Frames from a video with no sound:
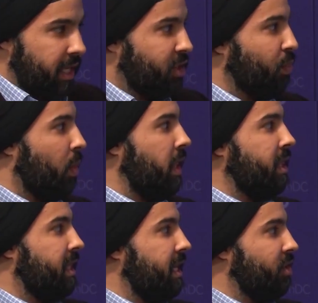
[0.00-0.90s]
It's
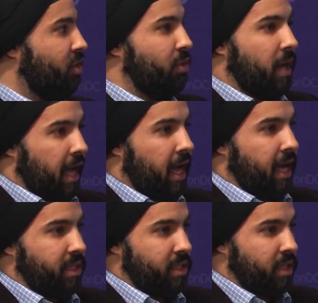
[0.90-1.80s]
one thing to
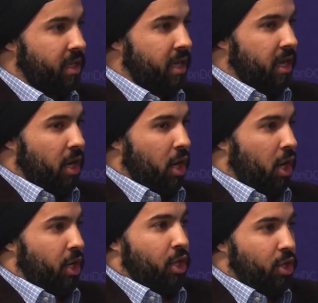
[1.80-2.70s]
ask
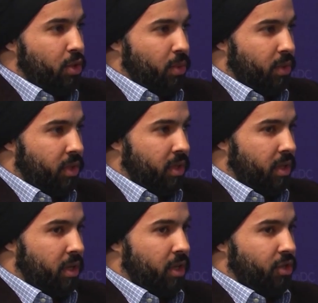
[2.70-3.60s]
a youth
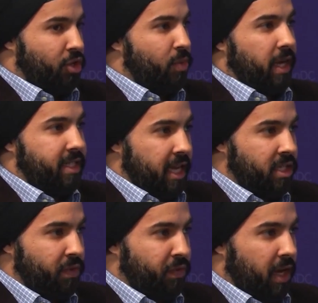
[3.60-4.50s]
to
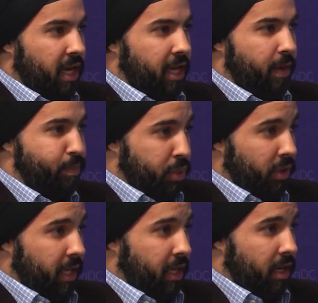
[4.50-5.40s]
identify
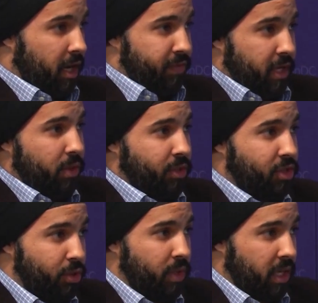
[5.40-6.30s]
bullying of another
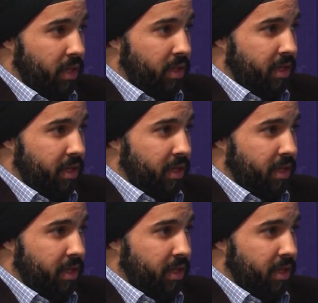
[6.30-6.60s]
student.